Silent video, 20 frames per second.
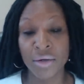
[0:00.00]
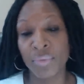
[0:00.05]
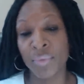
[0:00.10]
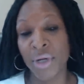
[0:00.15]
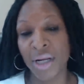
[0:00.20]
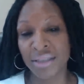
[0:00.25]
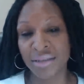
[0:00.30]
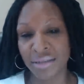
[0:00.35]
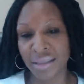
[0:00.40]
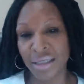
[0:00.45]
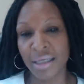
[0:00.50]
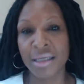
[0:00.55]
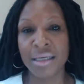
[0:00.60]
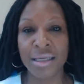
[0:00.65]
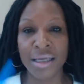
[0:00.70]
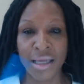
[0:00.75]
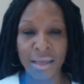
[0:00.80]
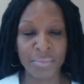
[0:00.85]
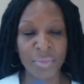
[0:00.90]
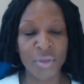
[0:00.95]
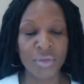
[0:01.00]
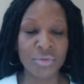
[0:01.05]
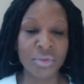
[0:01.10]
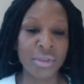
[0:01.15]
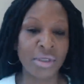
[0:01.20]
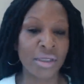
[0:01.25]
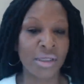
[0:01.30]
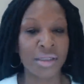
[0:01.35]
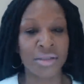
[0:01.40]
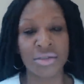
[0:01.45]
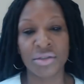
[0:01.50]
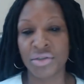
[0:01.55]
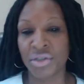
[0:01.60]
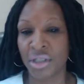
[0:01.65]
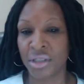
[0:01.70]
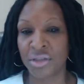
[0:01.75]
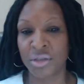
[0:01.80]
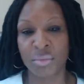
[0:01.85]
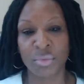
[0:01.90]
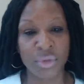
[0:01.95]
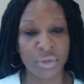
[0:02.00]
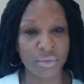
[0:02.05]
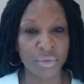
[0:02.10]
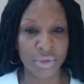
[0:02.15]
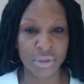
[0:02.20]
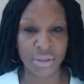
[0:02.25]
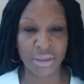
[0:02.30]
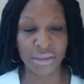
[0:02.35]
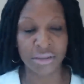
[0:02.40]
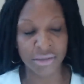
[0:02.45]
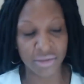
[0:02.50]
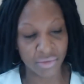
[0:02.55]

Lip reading: When I say he, I'm using that interchangeably with she.